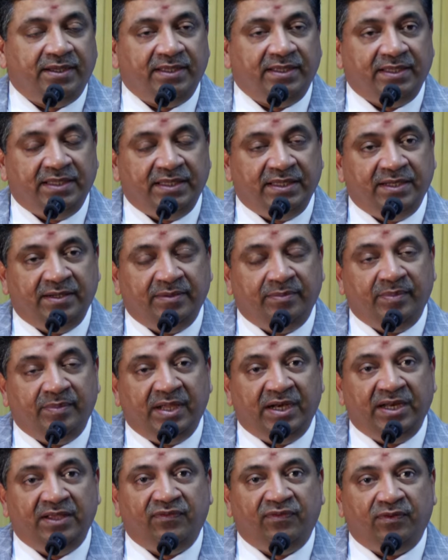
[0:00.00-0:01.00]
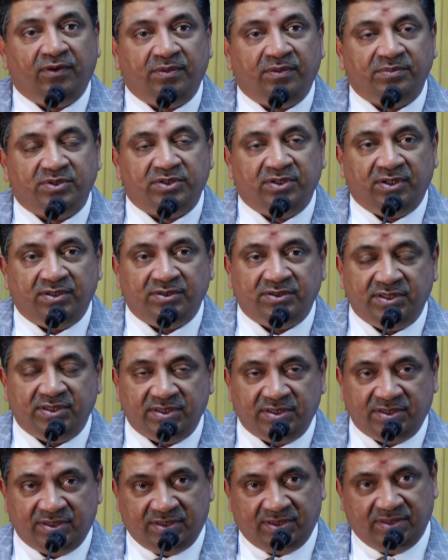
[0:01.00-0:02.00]
in many forms, not
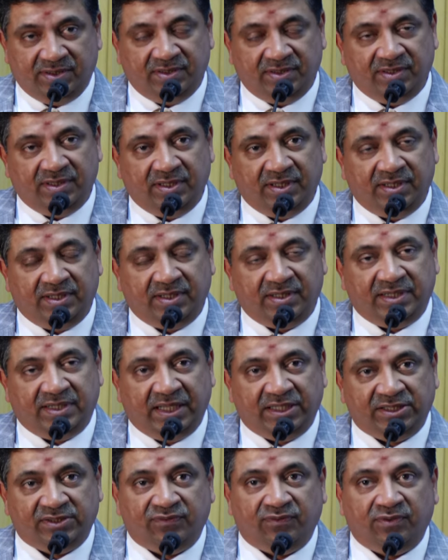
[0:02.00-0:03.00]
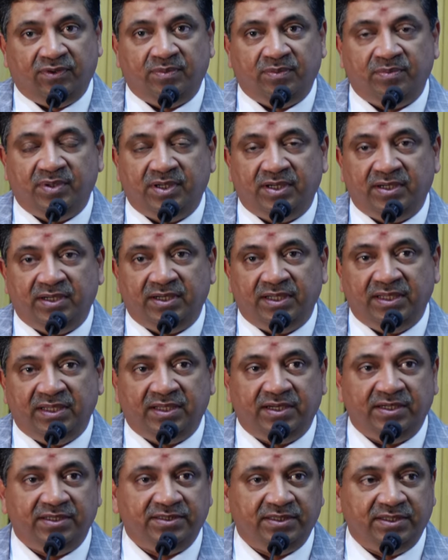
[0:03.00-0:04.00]
just text form, but
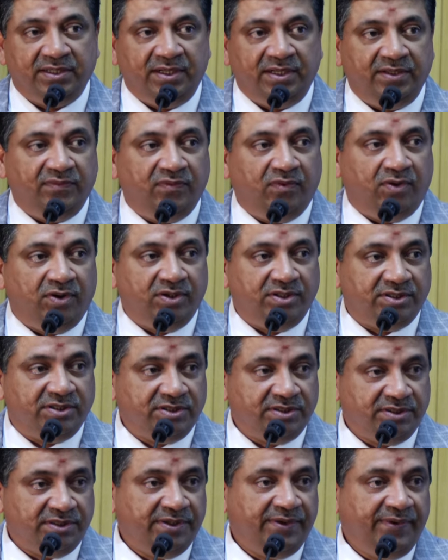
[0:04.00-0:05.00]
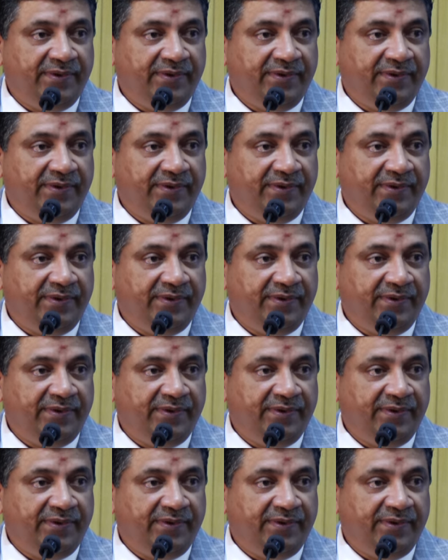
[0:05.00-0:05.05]
increasingly voice